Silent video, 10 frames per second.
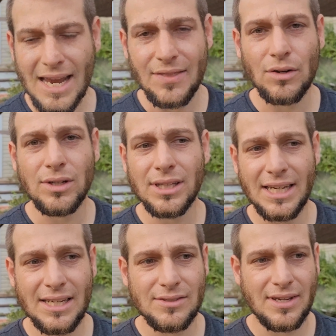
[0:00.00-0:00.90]
And there
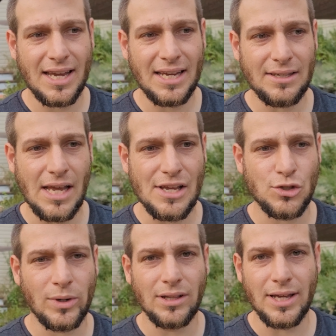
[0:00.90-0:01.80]
really is a
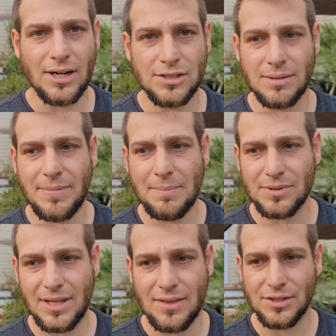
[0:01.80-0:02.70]
soil layer. Some people
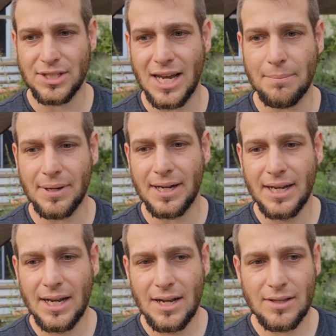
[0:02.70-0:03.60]
say there's not, but
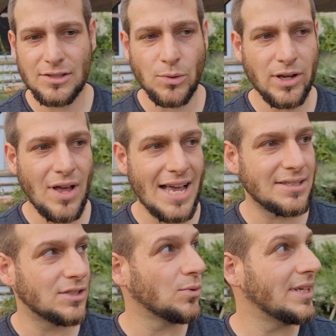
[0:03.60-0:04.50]
the soil
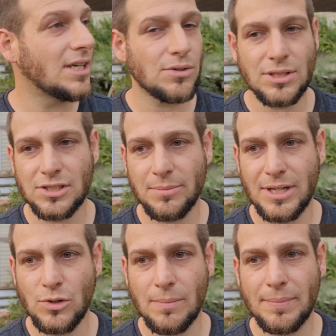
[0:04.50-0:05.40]
has its own ecosystem,
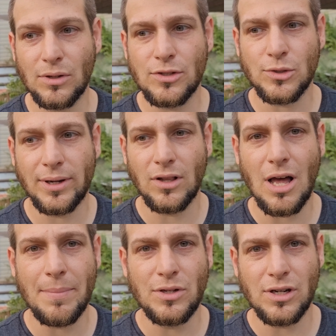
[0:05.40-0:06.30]
and you can build soil
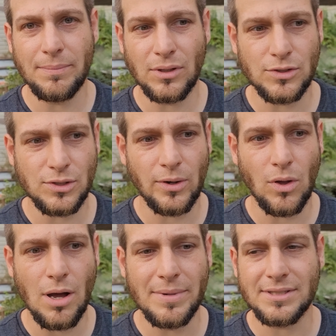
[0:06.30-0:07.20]
up and you can build soil
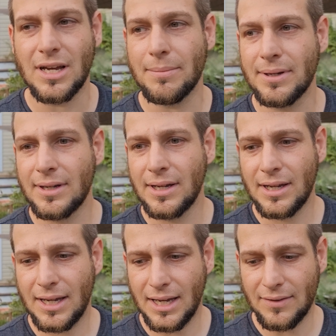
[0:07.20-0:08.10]
humus up
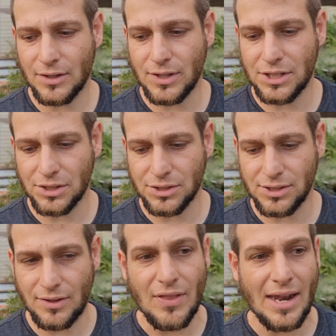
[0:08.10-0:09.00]
and the
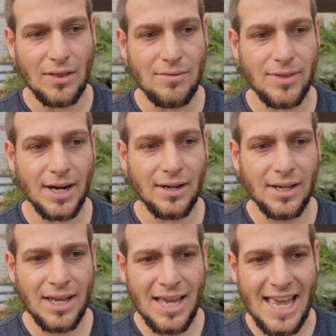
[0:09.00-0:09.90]
creatures that live there.
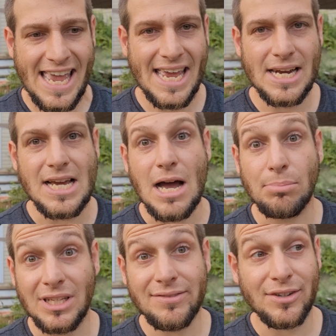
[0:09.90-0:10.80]
And
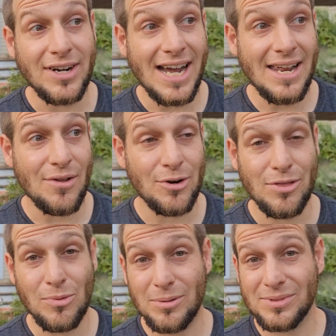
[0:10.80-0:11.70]
believe it or not,
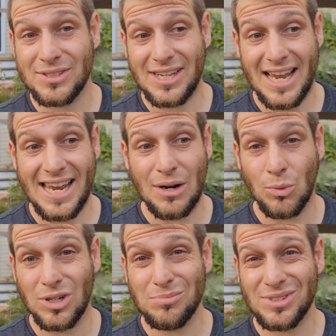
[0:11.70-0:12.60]
earthworms and
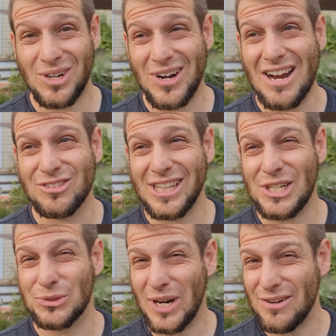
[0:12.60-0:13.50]
worms are not really
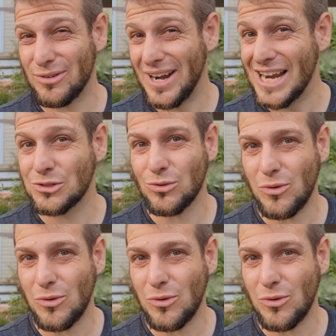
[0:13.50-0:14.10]
great for natural